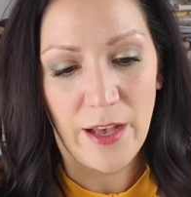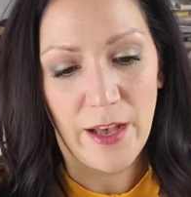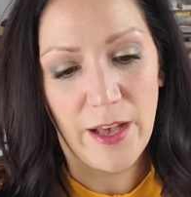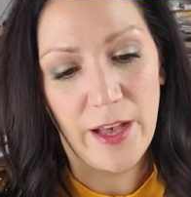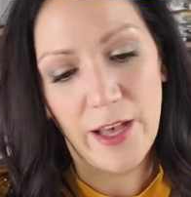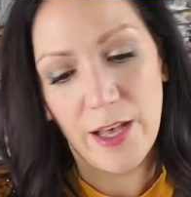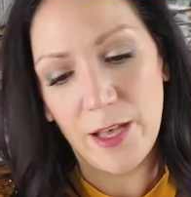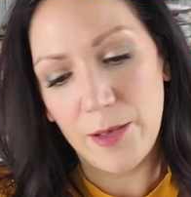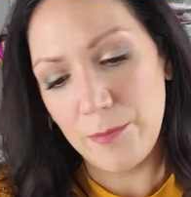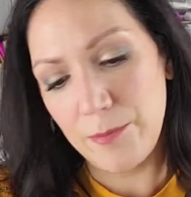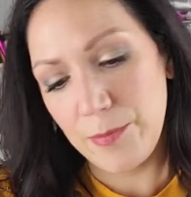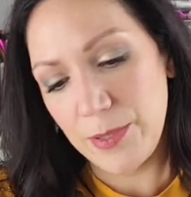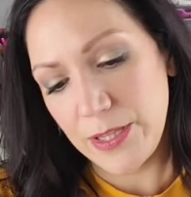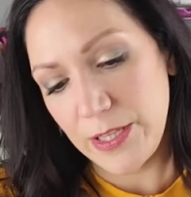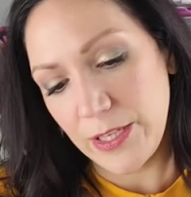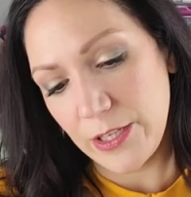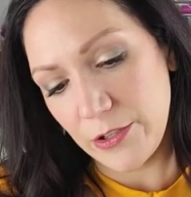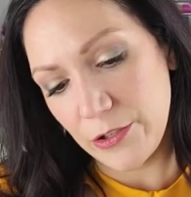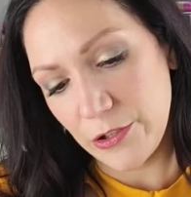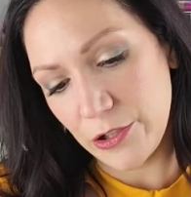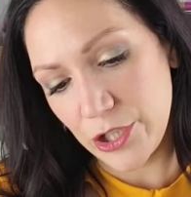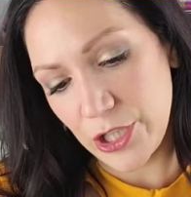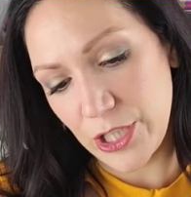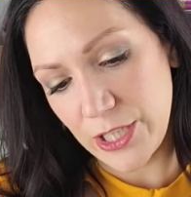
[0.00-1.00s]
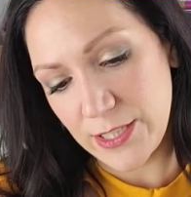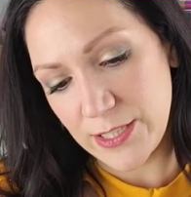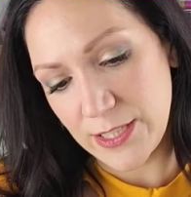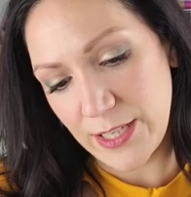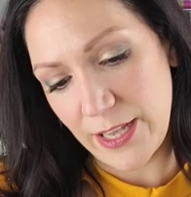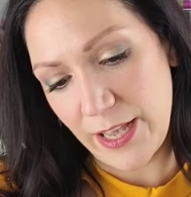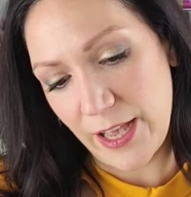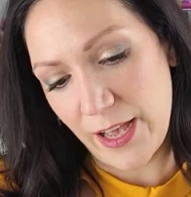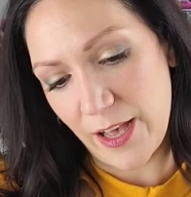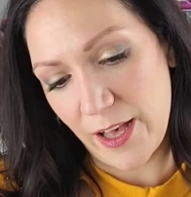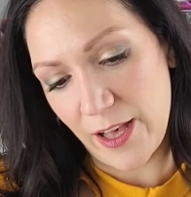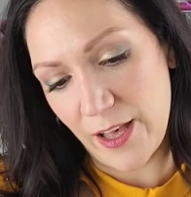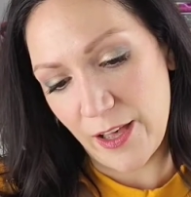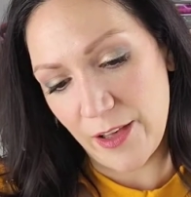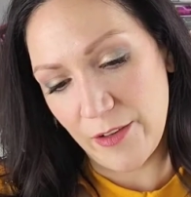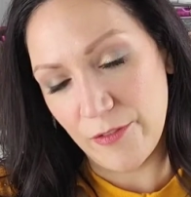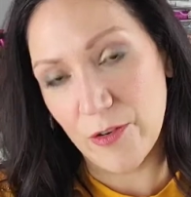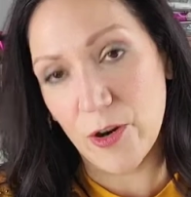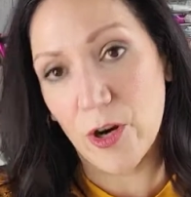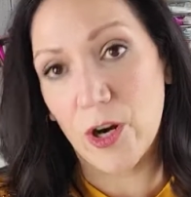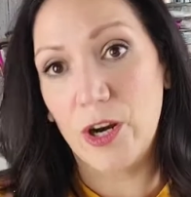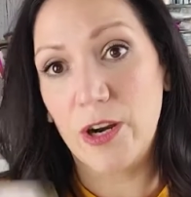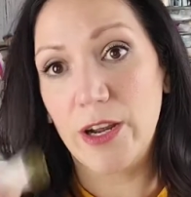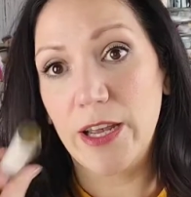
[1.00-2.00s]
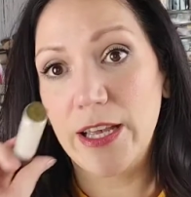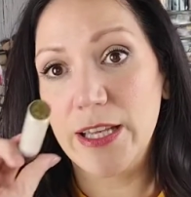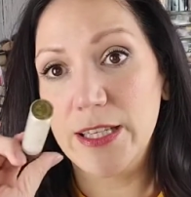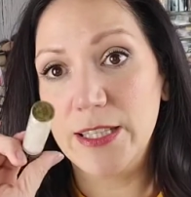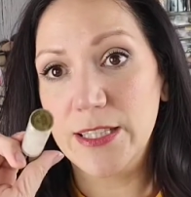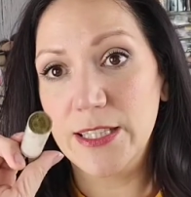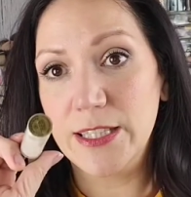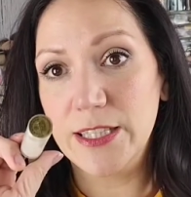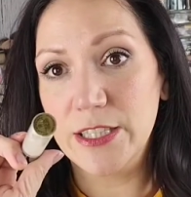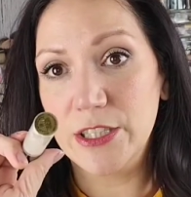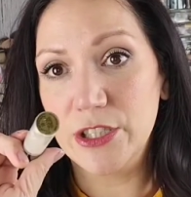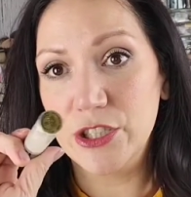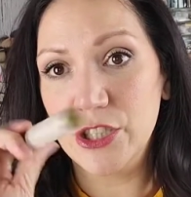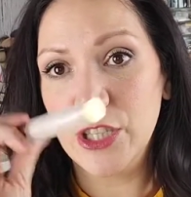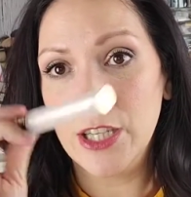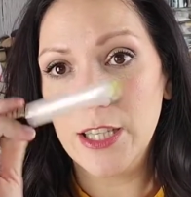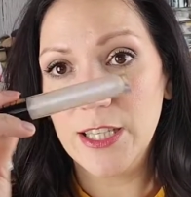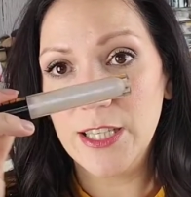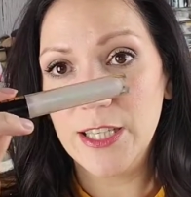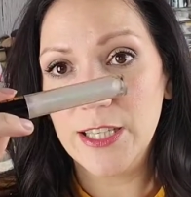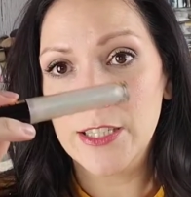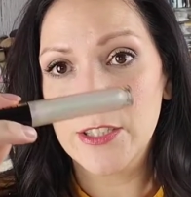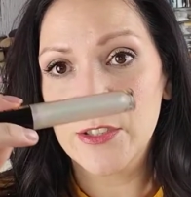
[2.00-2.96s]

But the other shades I have are Aliangelic,